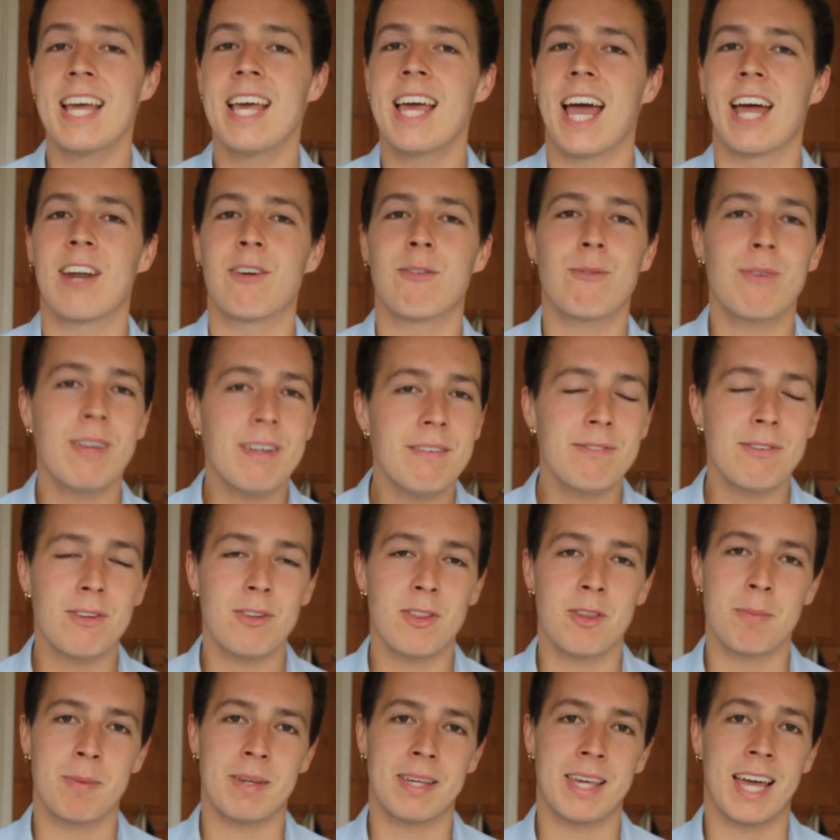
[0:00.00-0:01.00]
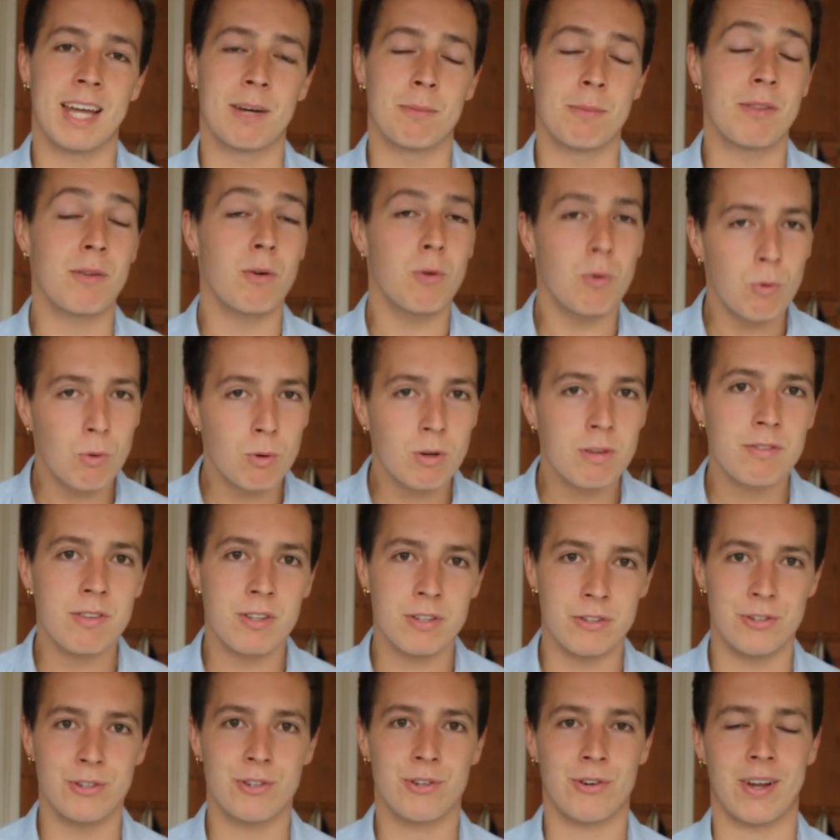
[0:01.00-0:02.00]
and refill them again with all of the
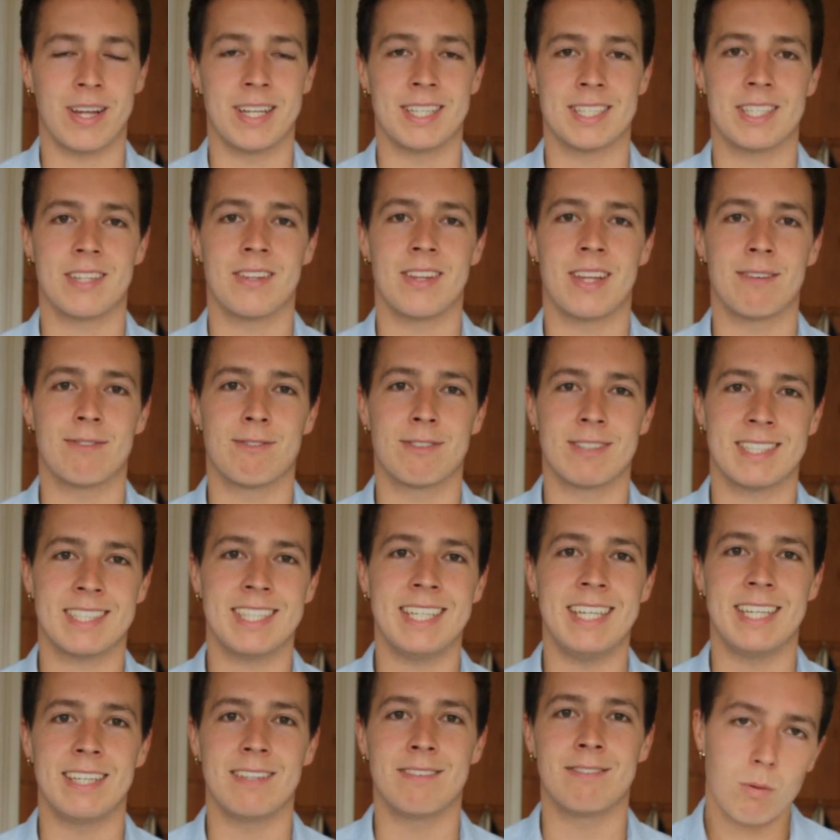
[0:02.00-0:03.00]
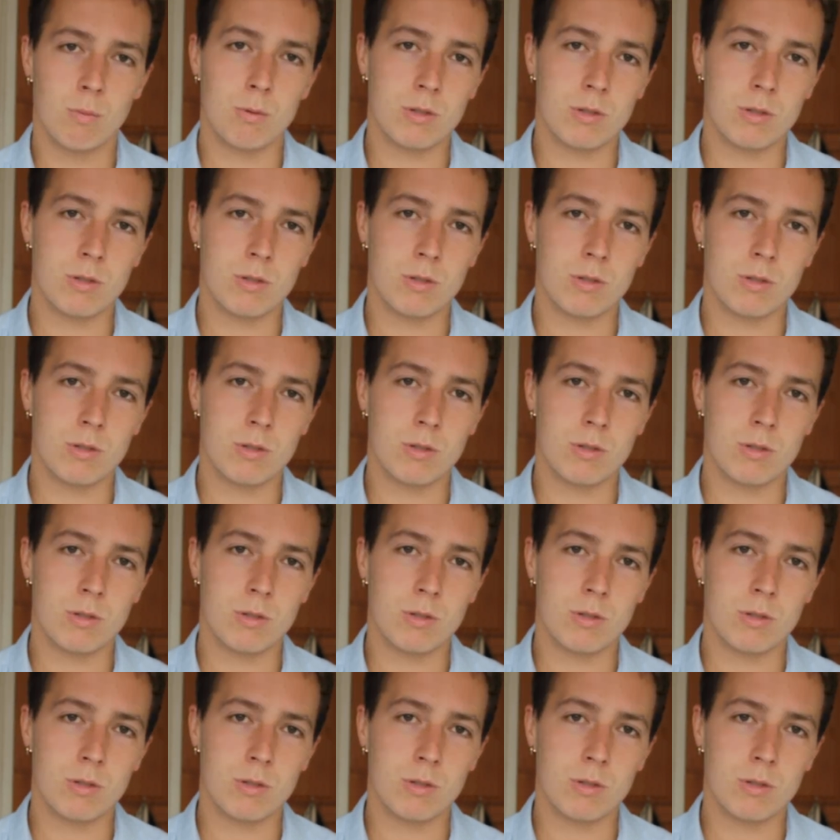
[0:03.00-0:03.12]
new cranes that they've received.